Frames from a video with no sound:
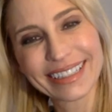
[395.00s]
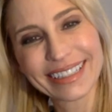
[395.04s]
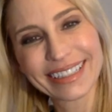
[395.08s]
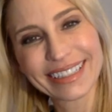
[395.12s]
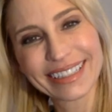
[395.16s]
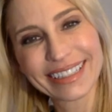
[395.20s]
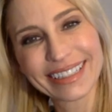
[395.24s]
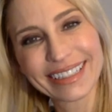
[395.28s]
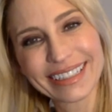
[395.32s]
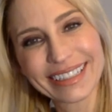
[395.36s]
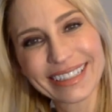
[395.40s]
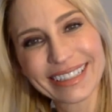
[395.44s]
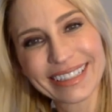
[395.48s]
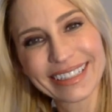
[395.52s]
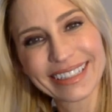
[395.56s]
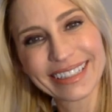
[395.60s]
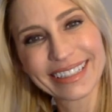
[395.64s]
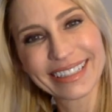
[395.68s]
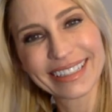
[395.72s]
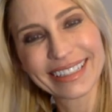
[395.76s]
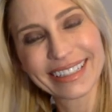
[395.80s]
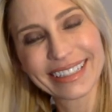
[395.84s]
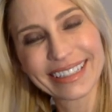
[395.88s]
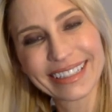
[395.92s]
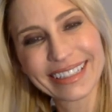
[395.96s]

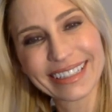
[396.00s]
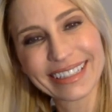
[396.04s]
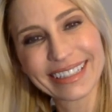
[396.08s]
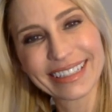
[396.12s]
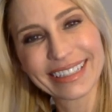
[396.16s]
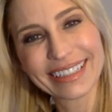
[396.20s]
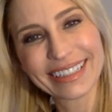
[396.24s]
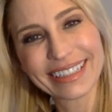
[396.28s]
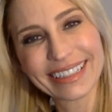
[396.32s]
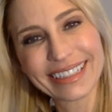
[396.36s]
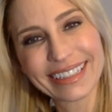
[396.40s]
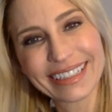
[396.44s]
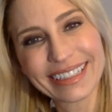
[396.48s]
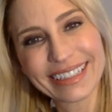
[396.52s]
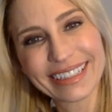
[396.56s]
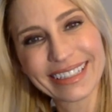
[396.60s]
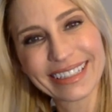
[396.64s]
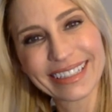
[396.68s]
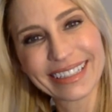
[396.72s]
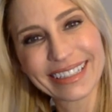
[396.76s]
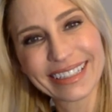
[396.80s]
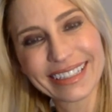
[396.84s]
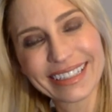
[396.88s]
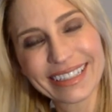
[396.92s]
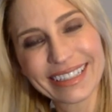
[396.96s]

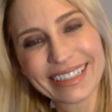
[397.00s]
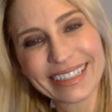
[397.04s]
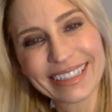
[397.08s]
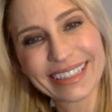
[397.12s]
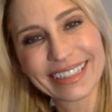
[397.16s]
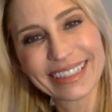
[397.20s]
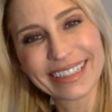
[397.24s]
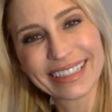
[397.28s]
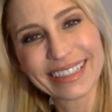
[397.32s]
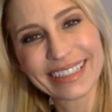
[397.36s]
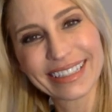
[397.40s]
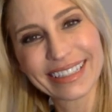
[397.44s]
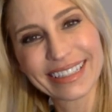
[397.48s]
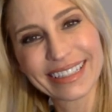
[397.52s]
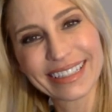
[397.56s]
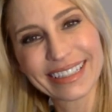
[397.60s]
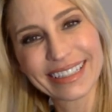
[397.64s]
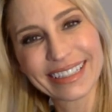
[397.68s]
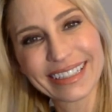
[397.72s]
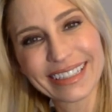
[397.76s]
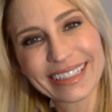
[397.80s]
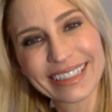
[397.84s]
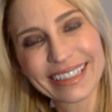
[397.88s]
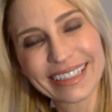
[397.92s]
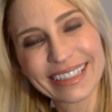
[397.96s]

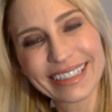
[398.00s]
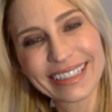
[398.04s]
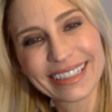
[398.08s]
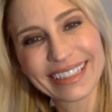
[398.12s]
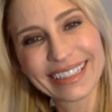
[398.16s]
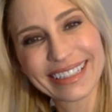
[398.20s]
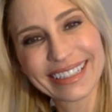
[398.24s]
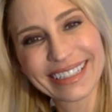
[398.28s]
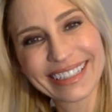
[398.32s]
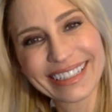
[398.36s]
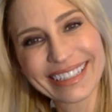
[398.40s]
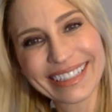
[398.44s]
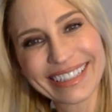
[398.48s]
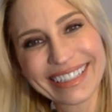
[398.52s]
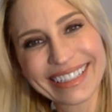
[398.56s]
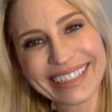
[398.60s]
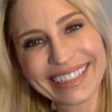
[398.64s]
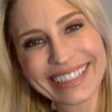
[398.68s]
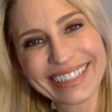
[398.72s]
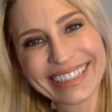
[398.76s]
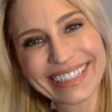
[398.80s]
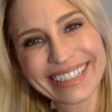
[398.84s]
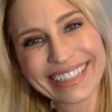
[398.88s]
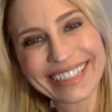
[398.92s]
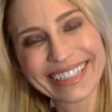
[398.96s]

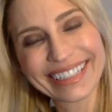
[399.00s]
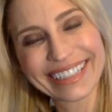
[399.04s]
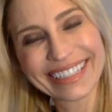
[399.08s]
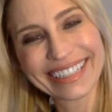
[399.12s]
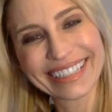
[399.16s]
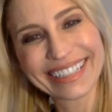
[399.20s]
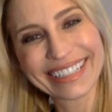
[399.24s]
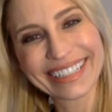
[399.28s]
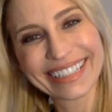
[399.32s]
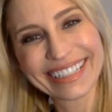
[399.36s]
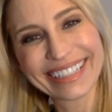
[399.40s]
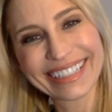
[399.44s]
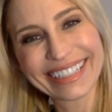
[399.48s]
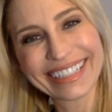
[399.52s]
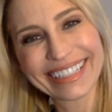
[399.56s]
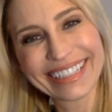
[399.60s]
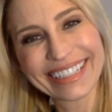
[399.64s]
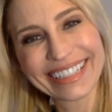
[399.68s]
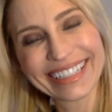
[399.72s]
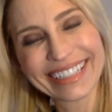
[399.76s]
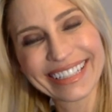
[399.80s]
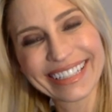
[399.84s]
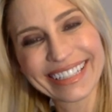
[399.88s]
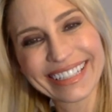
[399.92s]
(not speaking)